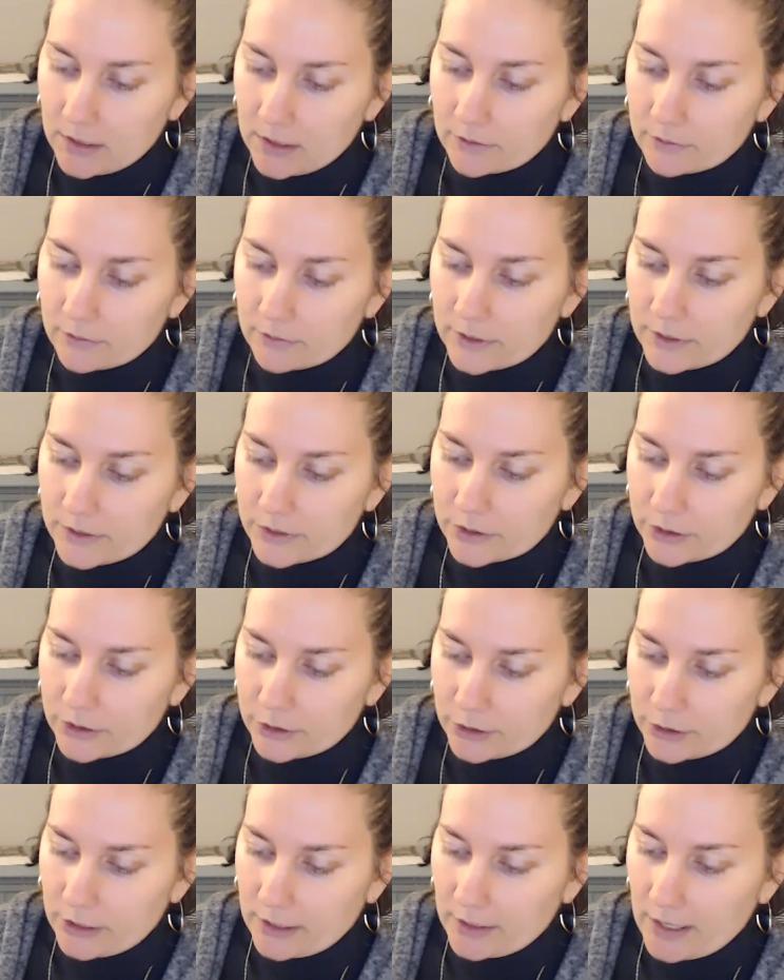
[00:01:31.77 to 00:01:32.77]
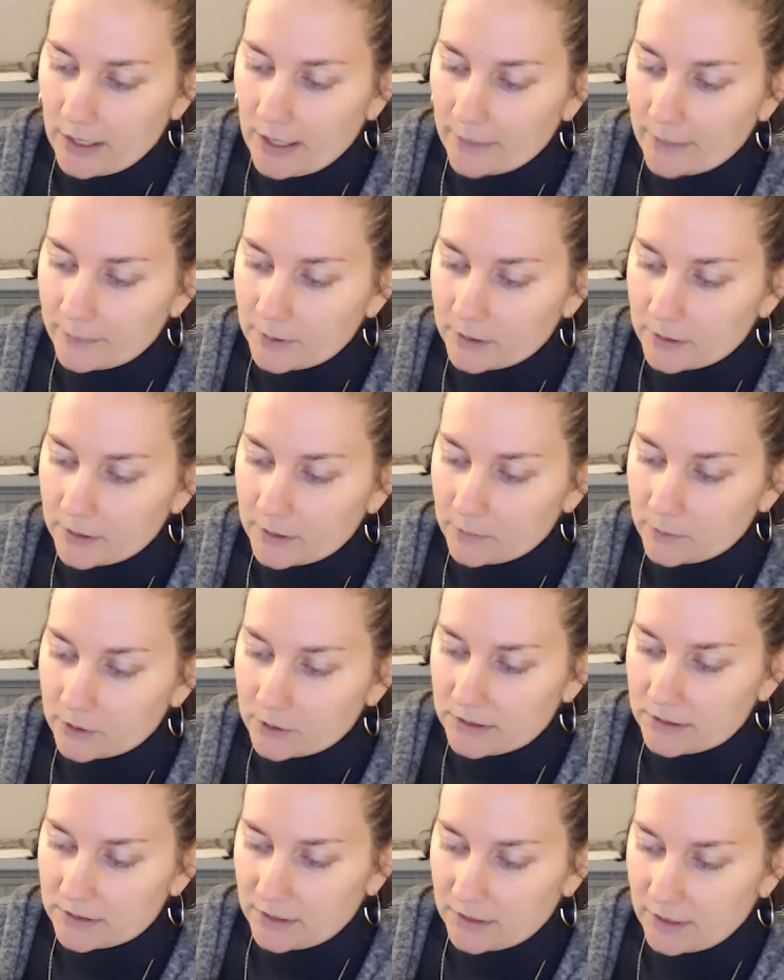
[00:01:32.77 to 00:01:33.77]
research applicable
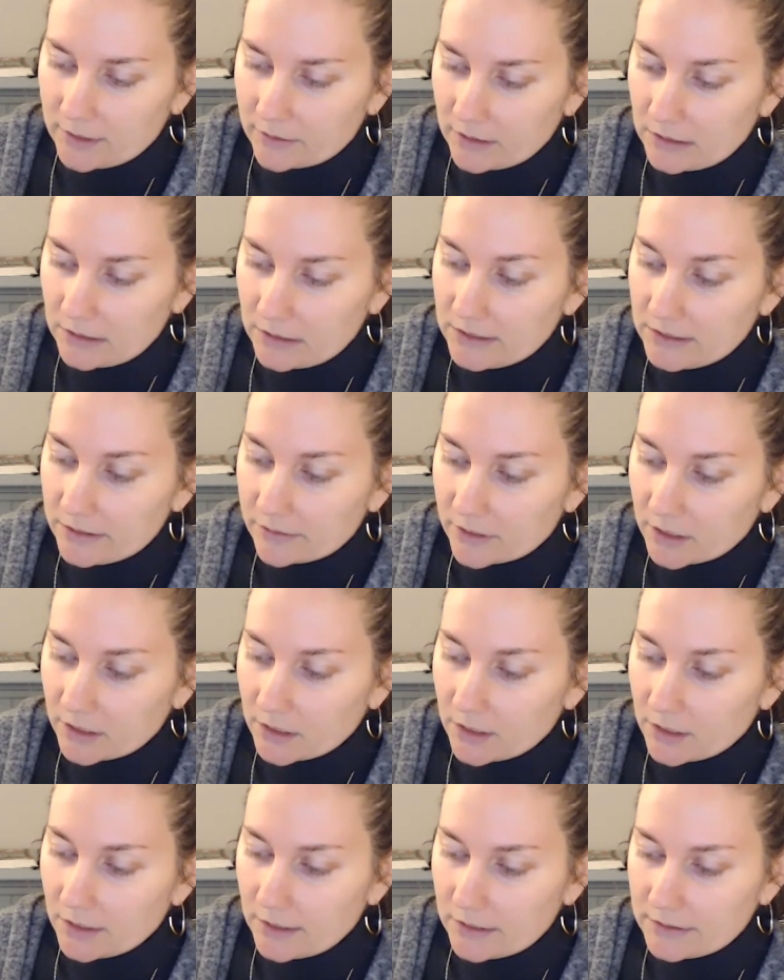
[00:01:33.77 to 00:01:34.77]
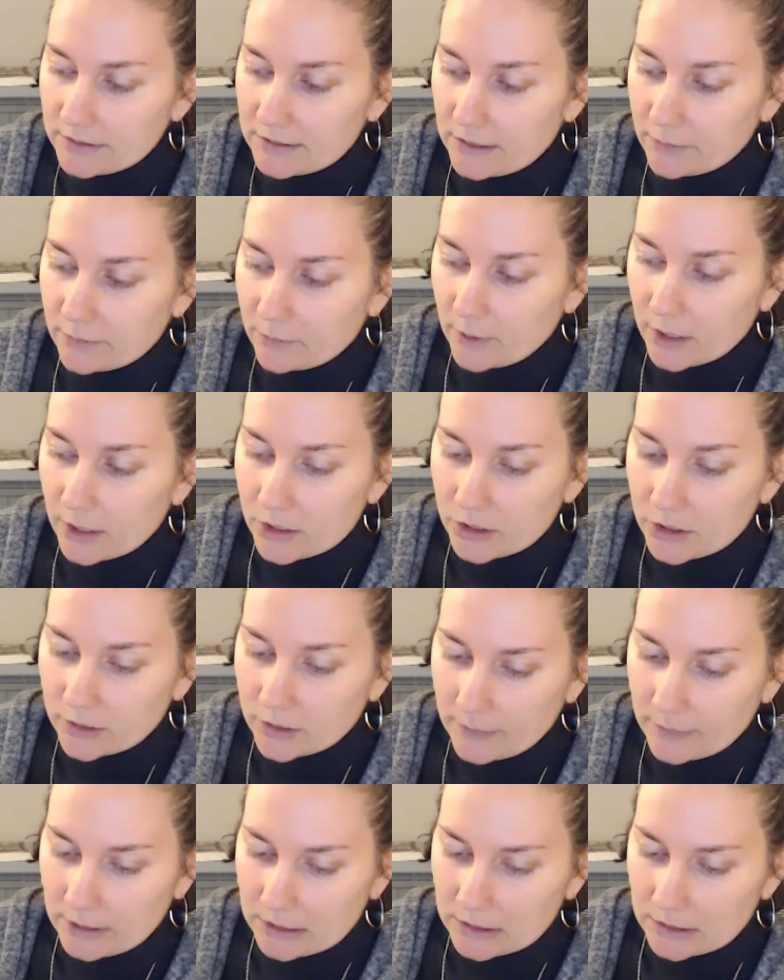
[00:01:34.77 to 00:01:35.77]
design criteria, attend project
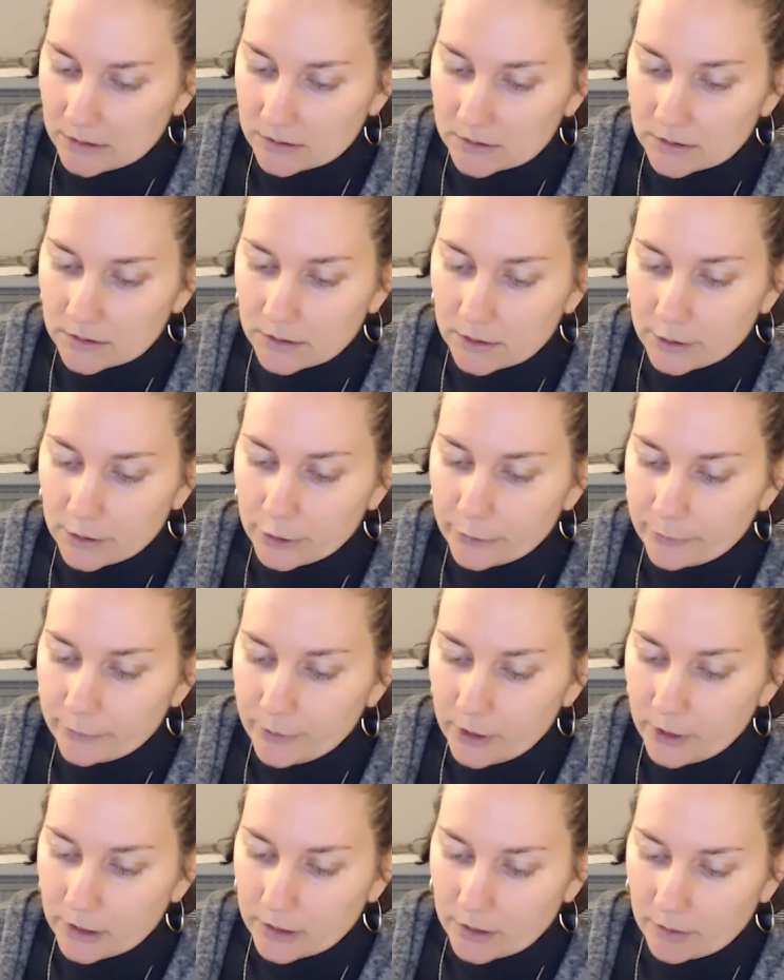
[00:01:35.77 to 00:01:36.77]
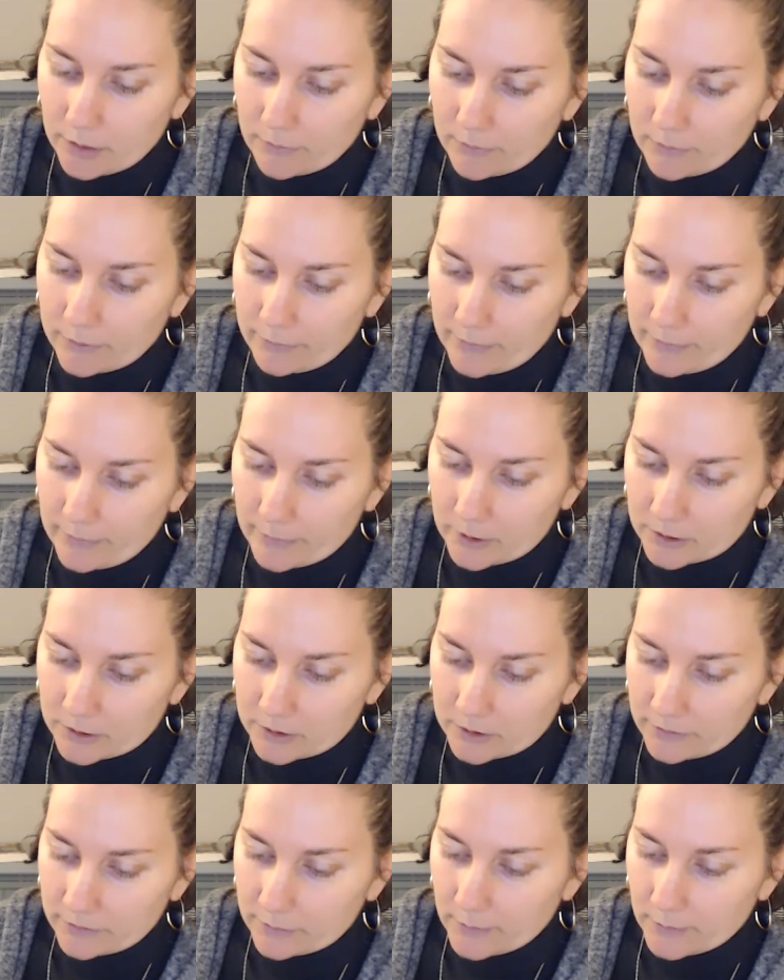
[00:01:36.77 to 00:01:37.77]
meetings, communicate with members
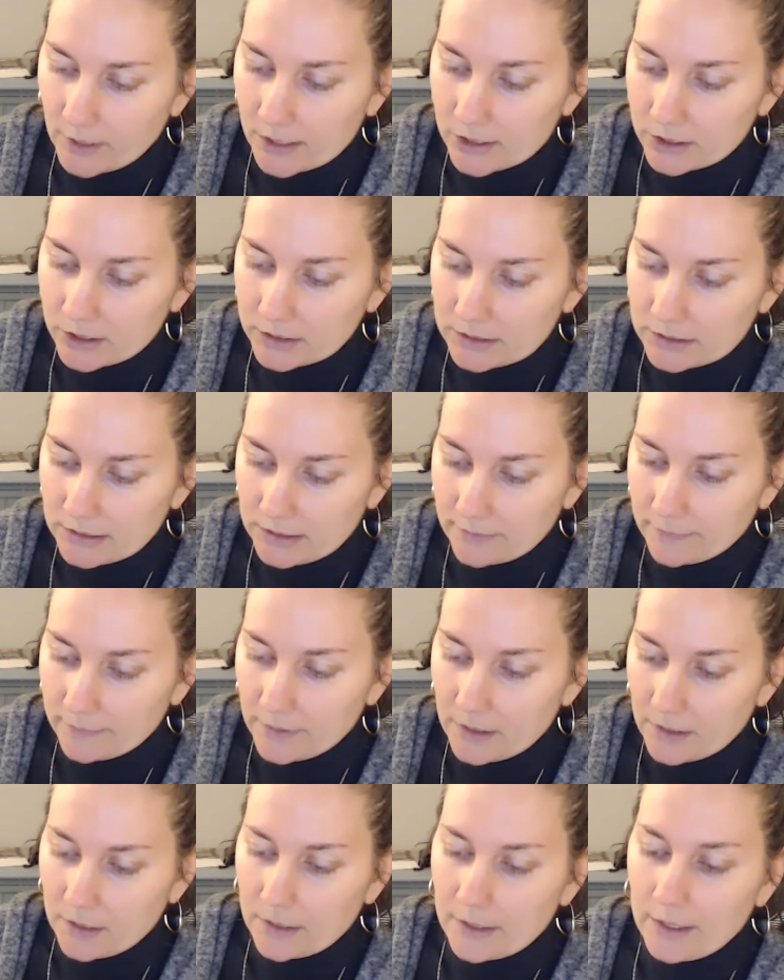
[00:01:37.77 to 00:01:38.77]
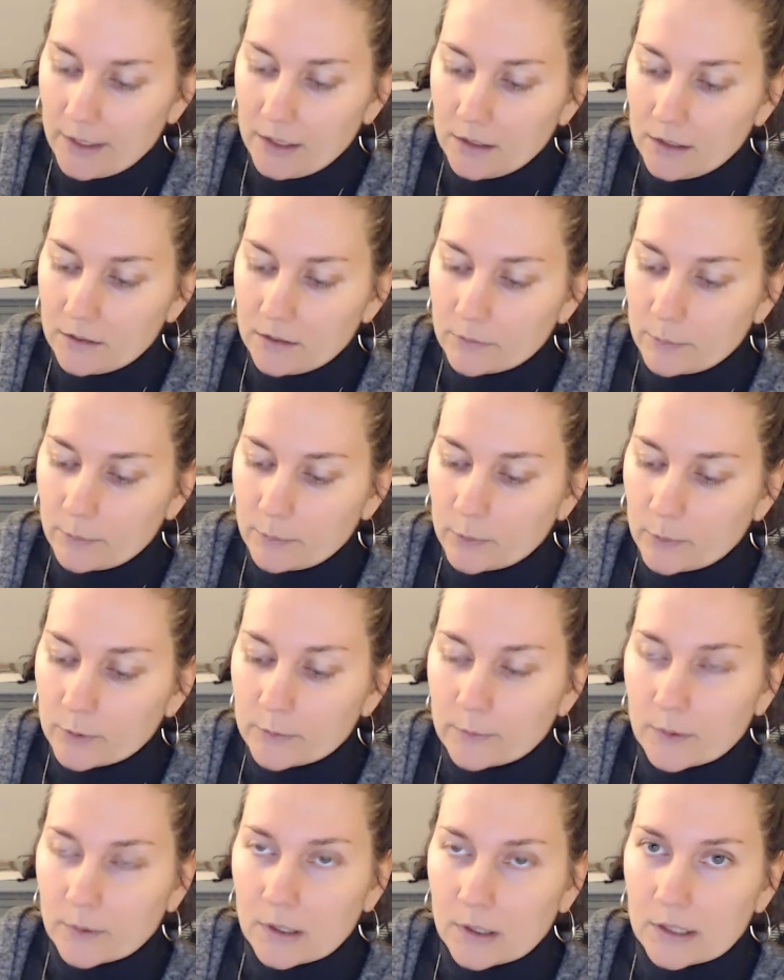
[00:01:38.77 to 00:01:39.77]
of the project team, and report
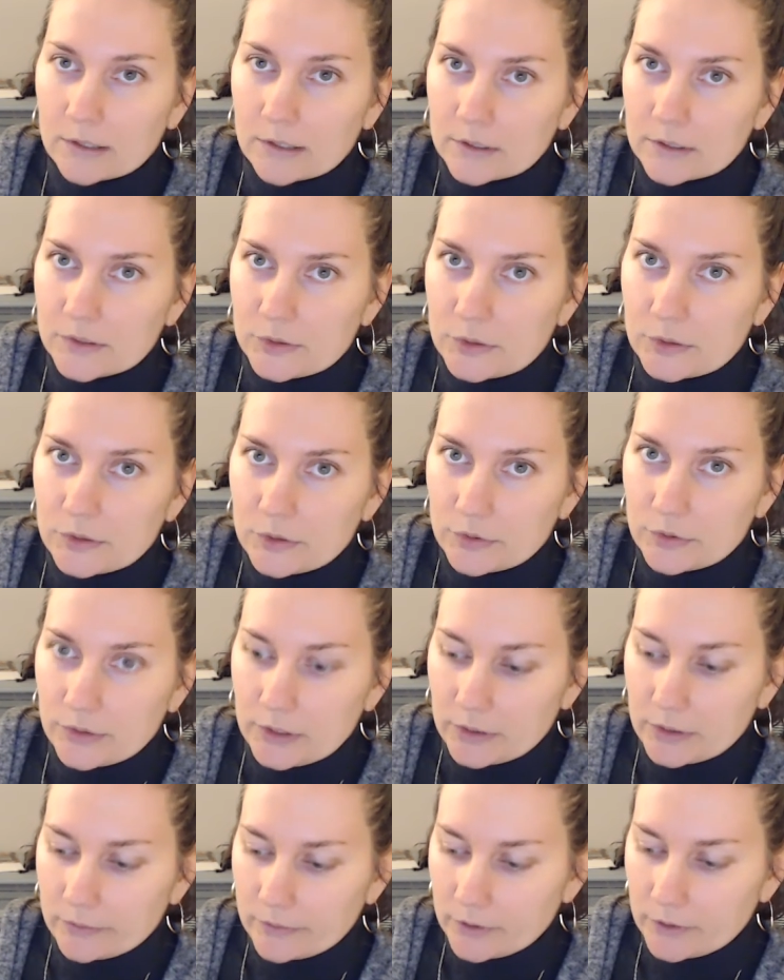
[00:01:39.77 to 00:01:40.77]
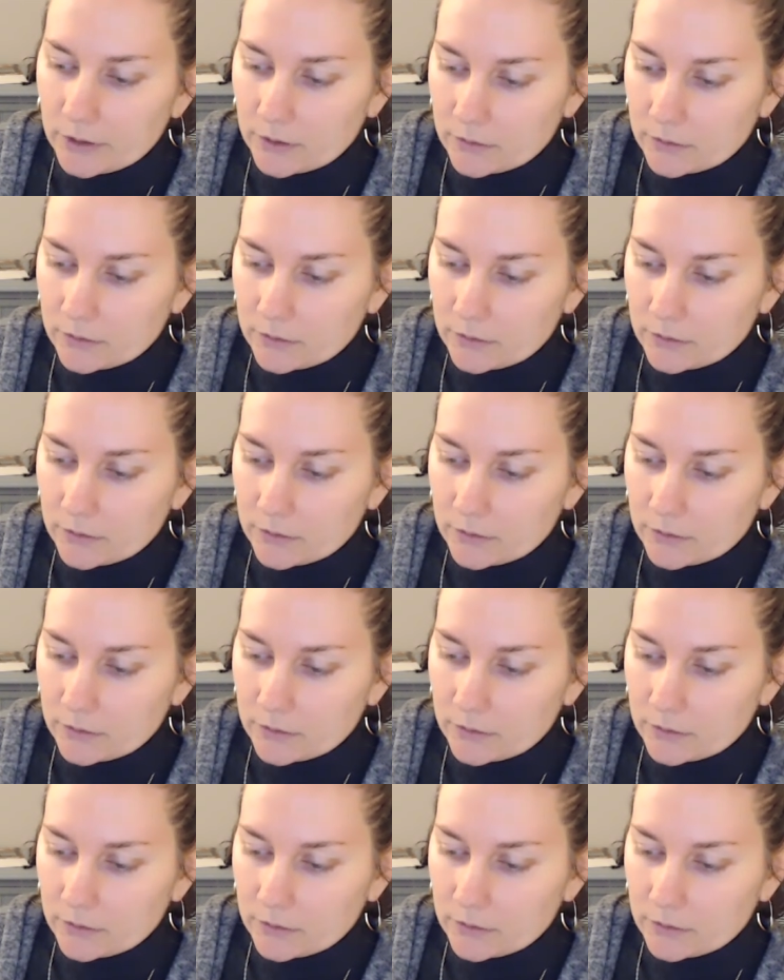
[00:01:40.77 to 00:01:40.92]
progress to the owner.